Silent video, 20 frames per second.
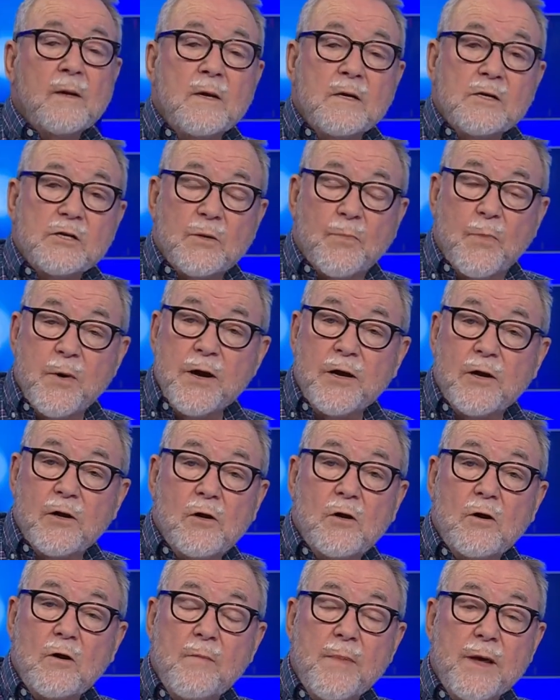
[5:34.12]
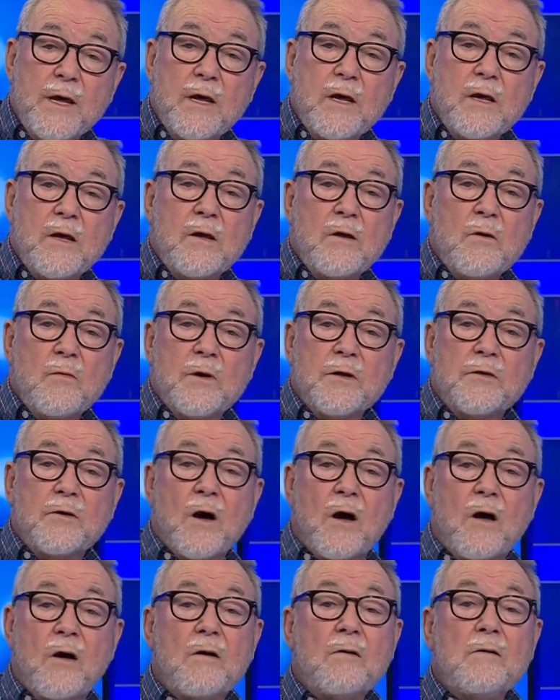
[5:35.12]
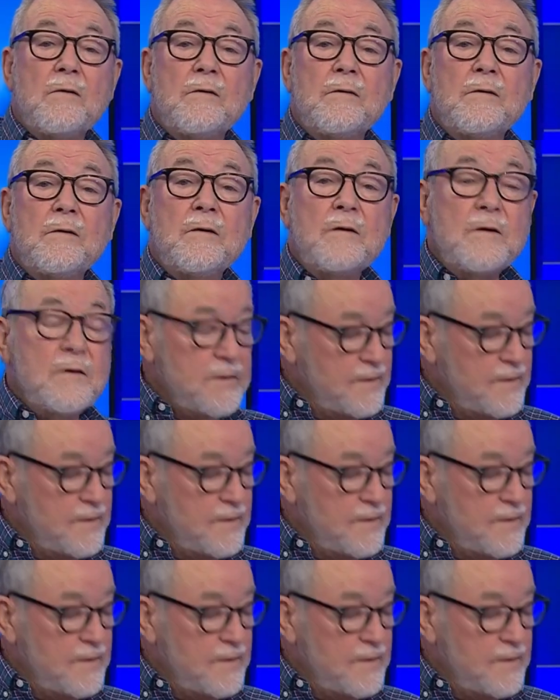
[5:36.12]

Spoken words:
Sprinkle me with gold.